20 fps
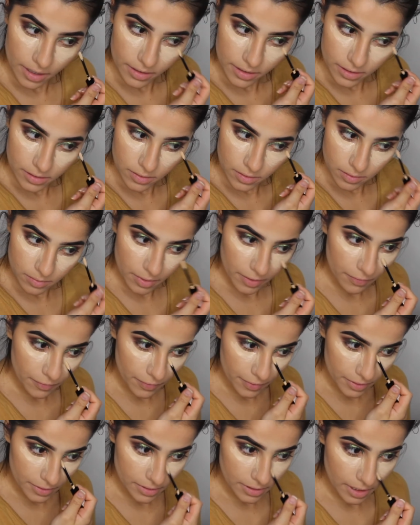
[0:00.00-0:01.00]
This was my
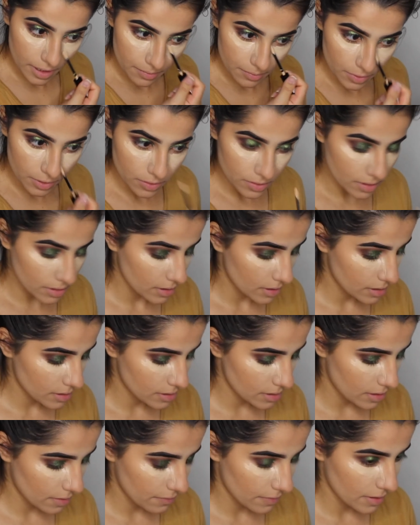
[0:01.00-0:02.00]
first time using
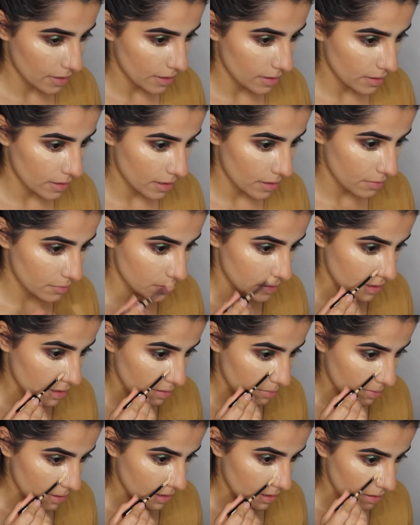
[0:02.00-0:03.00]
this stuff, and I thought it was
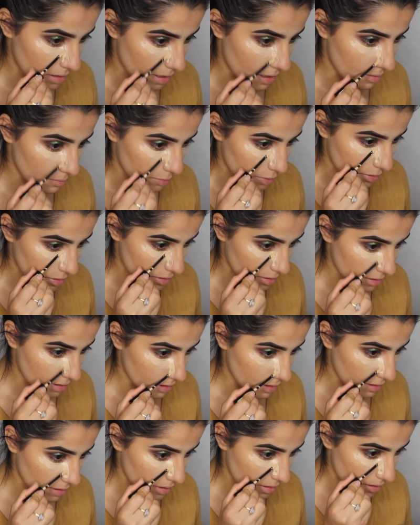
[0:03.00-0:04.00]
going to be a lot more
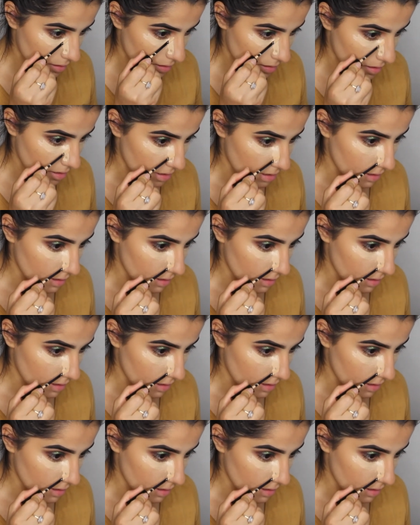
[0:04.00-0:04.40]
thicker